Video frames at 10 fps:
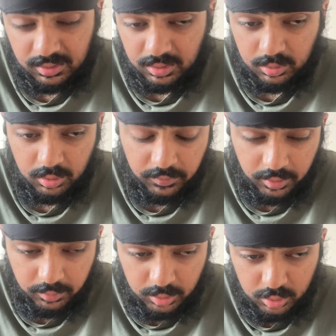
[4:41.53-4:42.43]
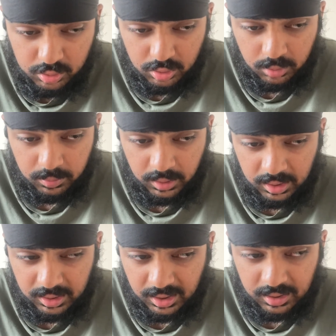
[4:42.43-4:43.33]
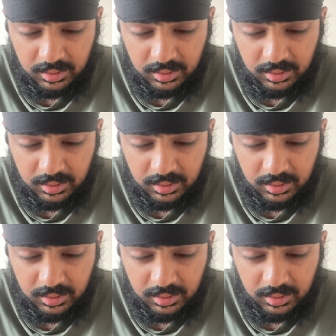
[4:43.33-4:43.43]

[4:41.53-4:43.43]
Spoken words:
doing a very, very good job. And again,